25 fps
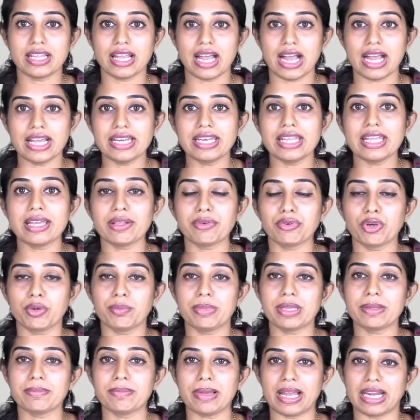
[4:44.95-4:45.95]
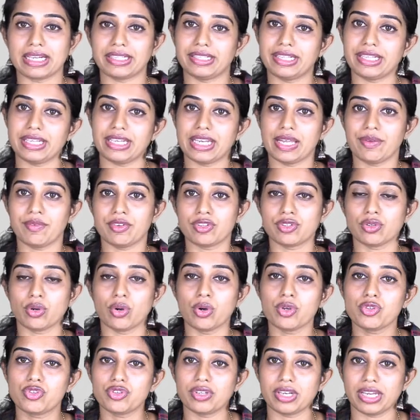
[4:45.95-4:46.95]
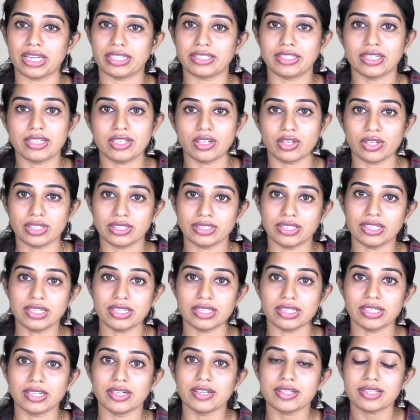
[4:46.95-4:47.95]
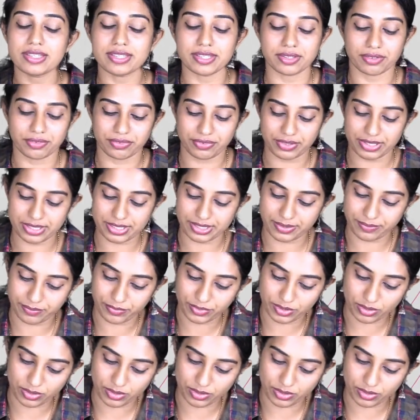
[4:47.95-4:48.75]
anaerobic bacteria which originated on the earth's surface.